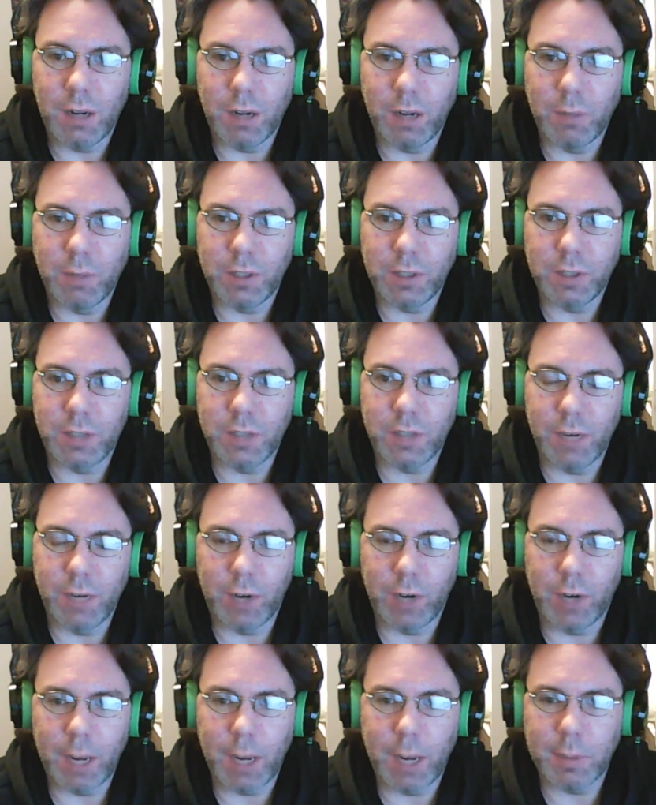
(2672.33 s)
which
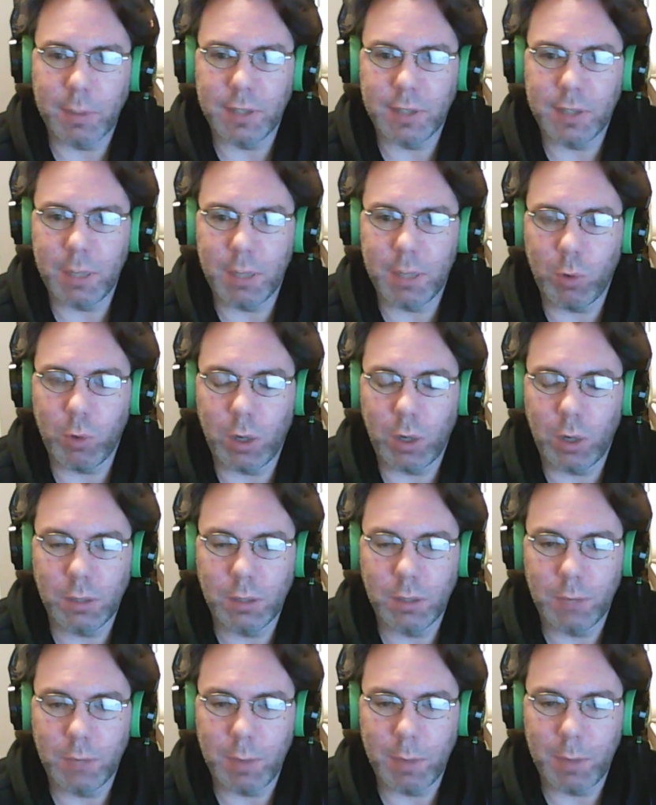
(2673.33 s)
never happens anymore,
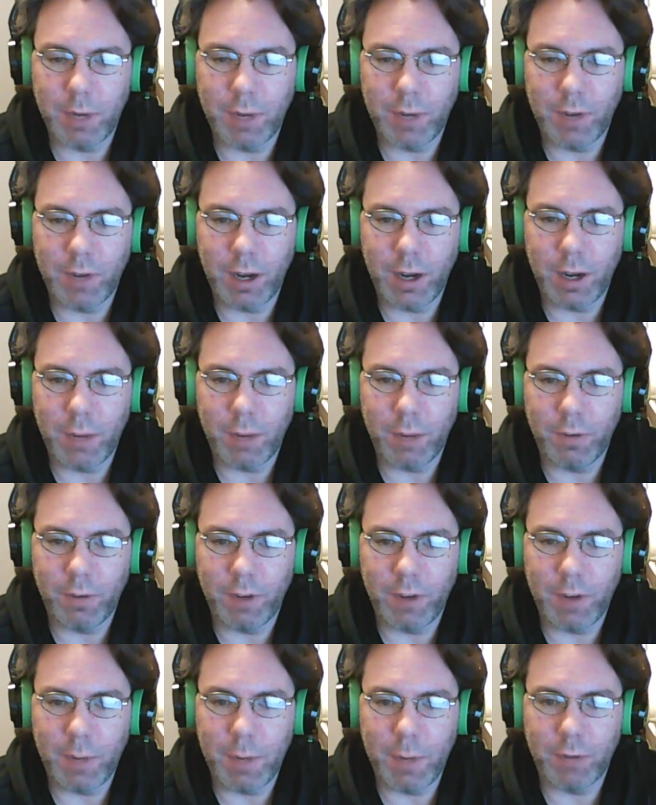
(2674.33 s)
but I mean if
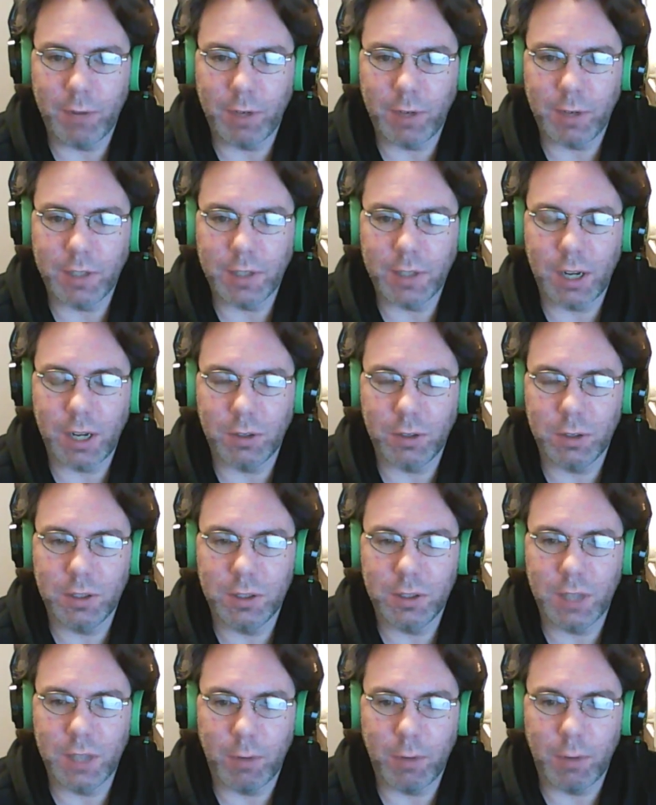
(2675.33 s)
I'm at a friend's
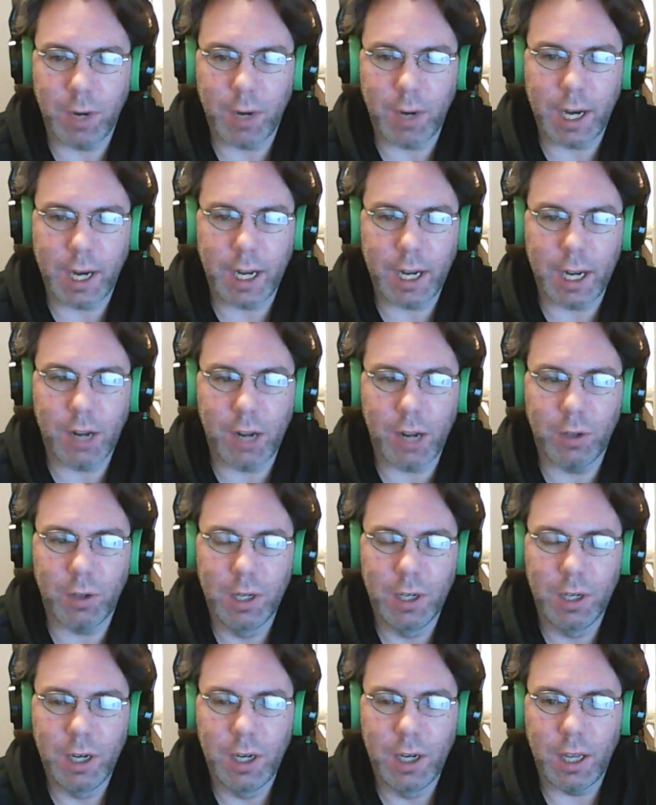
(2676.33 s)
house and we're hanging out
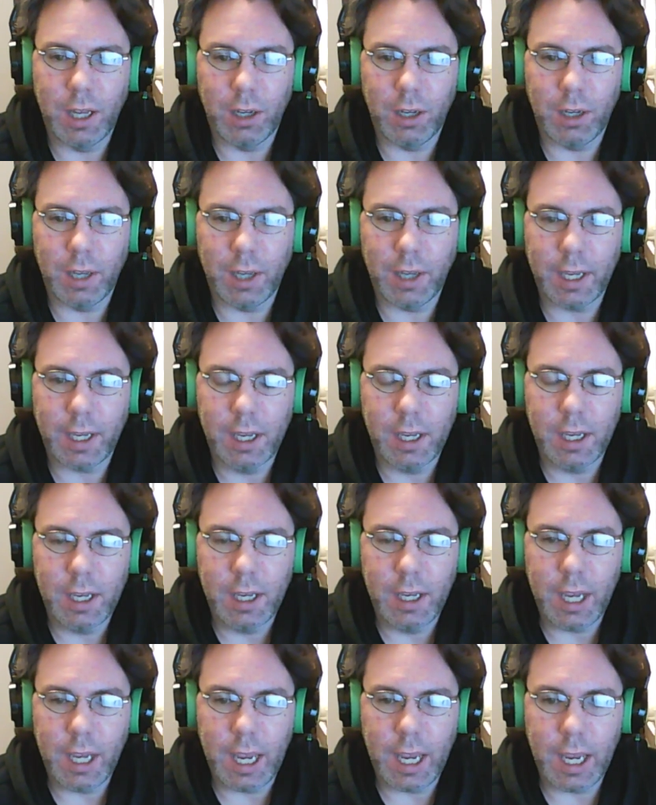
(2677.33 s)
and they're like,
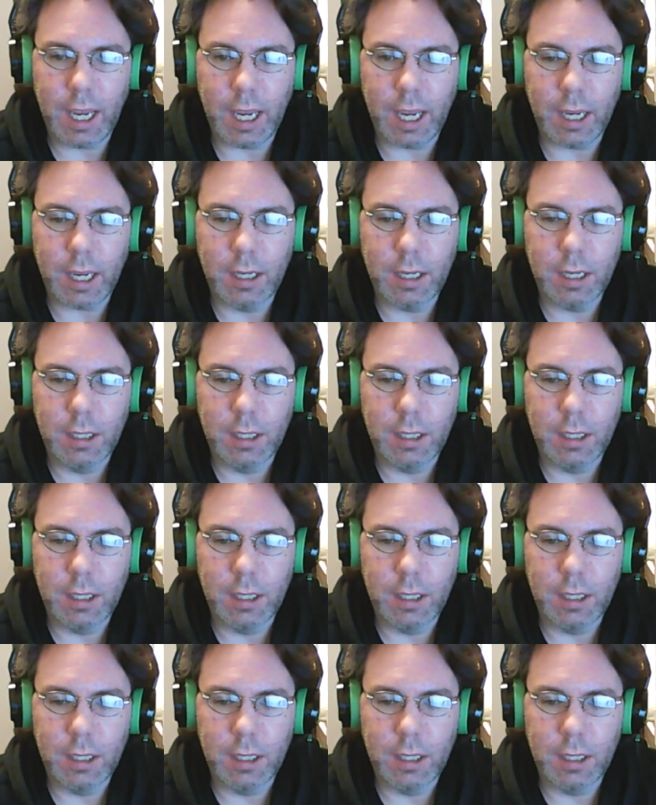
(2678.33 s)
"Hey,